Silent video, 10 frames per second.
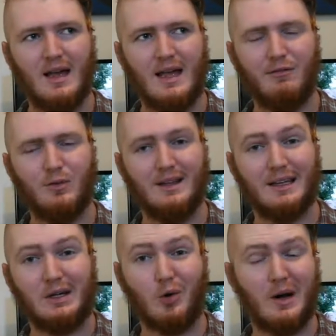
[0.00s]
if we
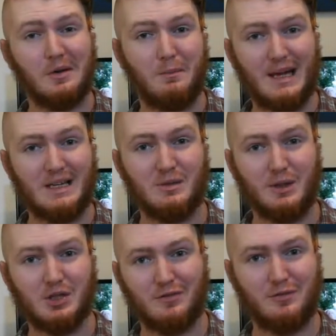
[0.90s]
like go around and paint a
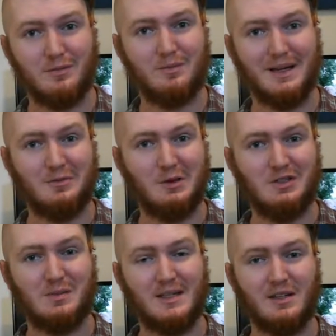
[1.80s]
bunch of
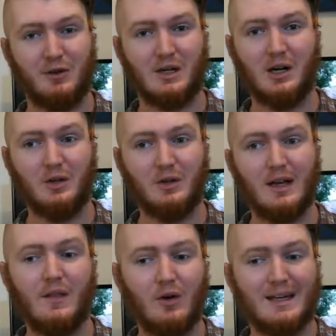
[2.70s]
penguins to be a different color
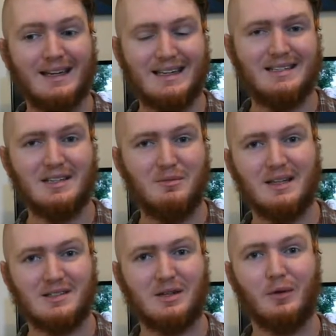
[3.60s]
and they all get eaten
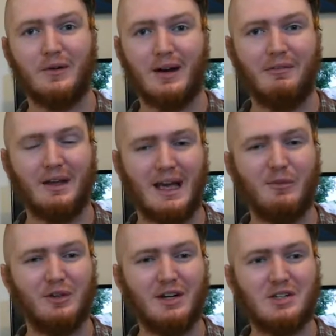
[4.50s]
because they no longer have that
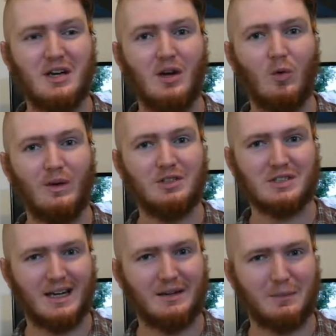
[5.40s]
camouflage, we've
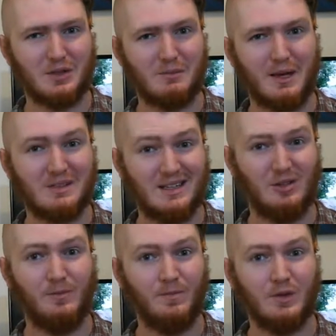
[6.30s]
just gotten a bunch of penguins
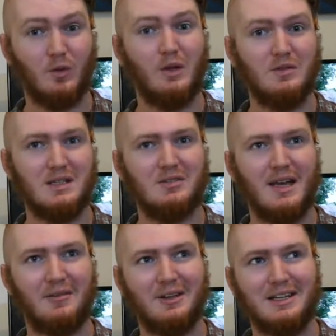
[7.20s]
killed. So it's one of those things you
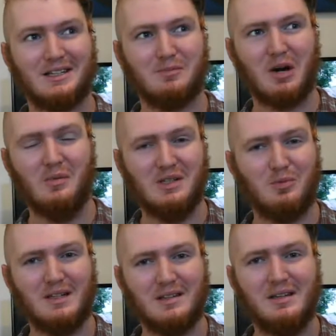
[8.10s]
can't really experiment
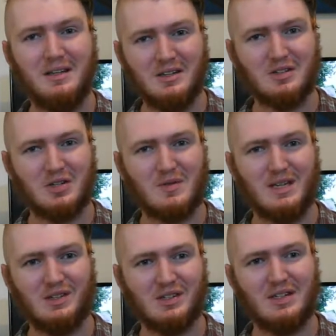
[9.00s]
with too
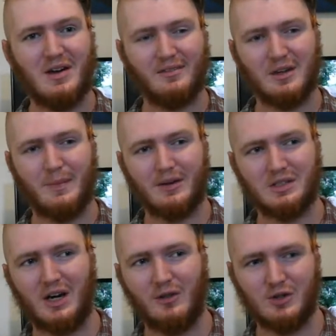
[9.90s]
easily. You have to compare it
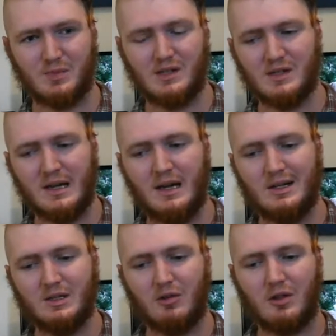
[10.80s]
to other species. So the